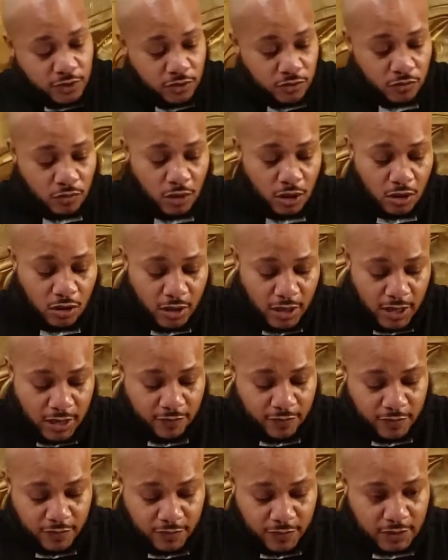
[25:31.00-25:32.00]
you all
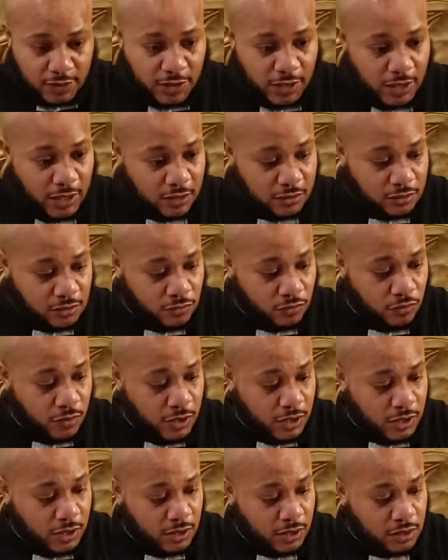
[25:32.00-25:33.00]
have everything out the
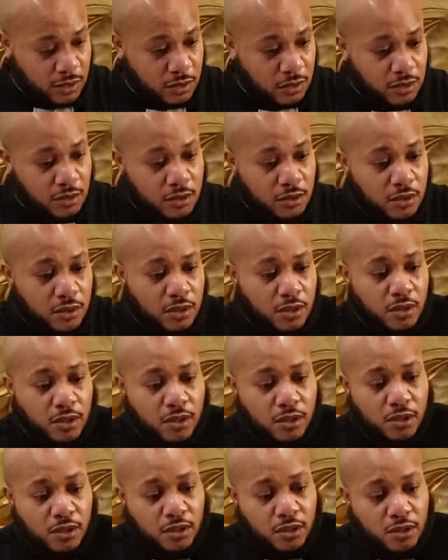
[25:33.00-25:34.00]
way.
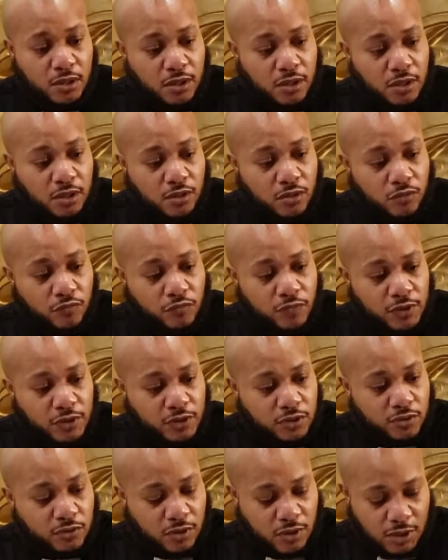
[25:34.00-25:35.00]
Hopefully
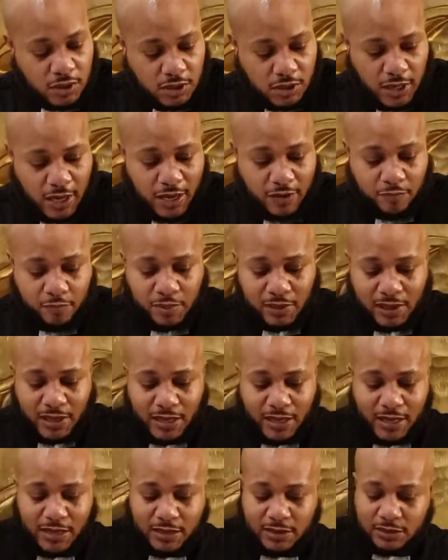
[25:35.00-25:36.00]
you have
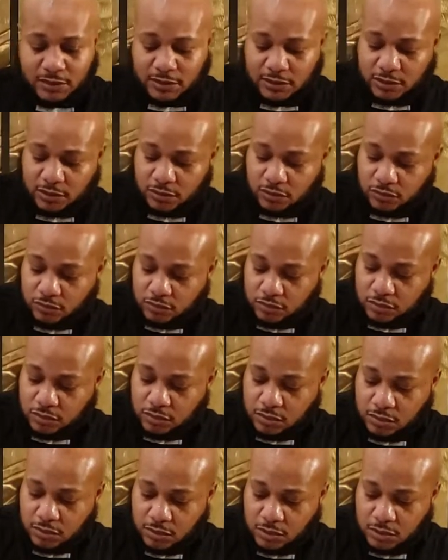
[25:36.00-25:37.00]
plans to,
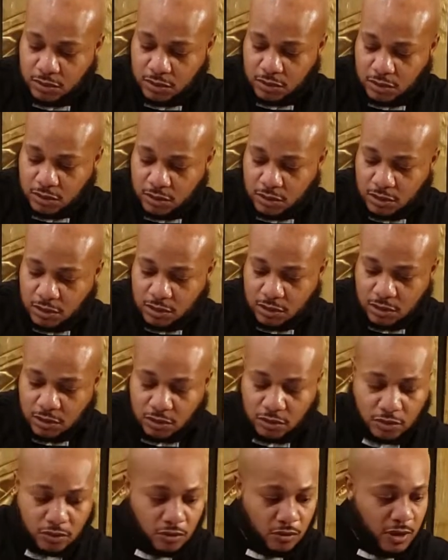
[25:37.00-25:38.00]

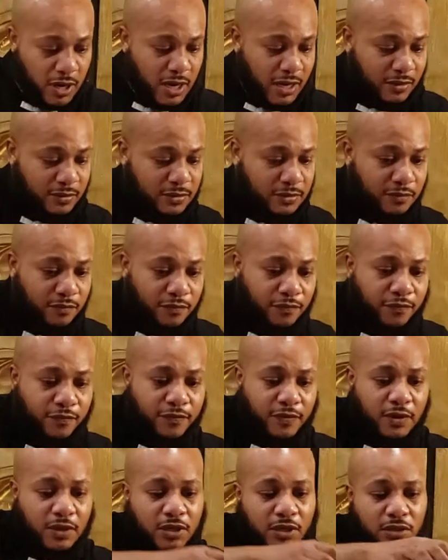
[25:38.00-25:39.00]
have some
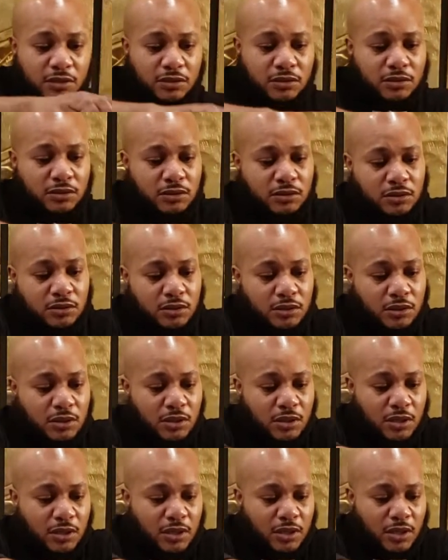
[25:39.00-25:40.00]
fun
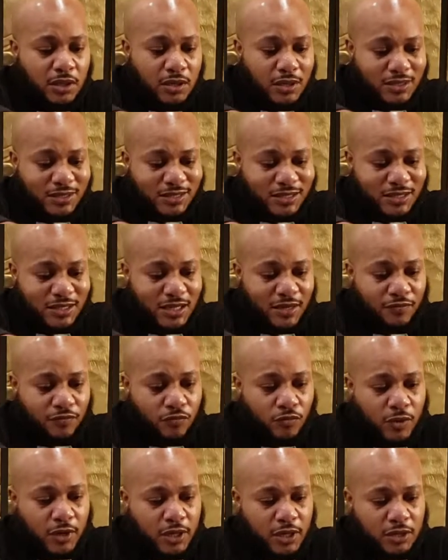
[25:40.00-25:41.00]
in a safe
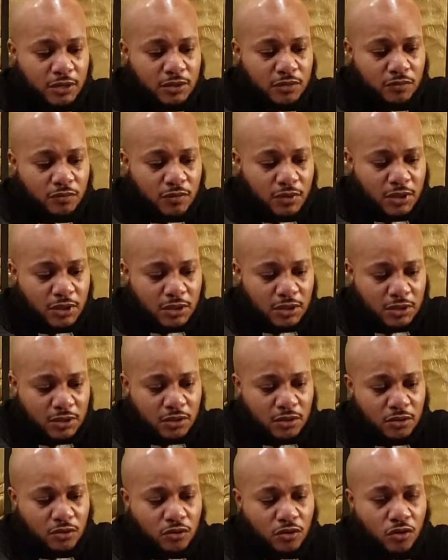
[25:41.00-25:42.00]
way to where,
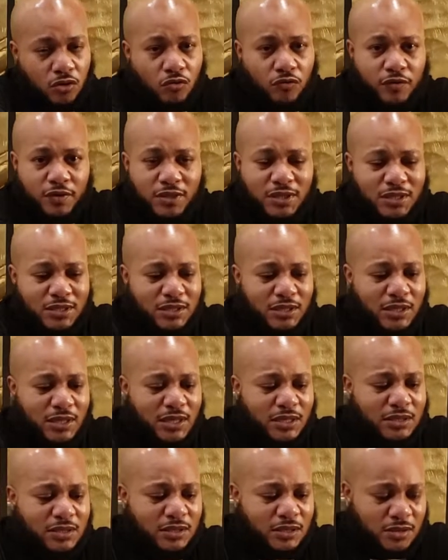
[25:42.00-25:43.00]
COVID doesn't
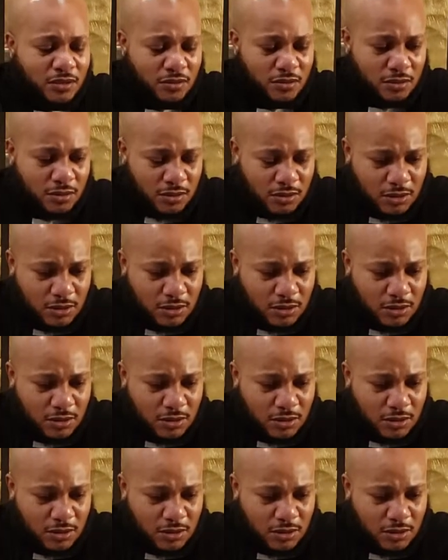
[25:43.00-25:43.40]
get to you.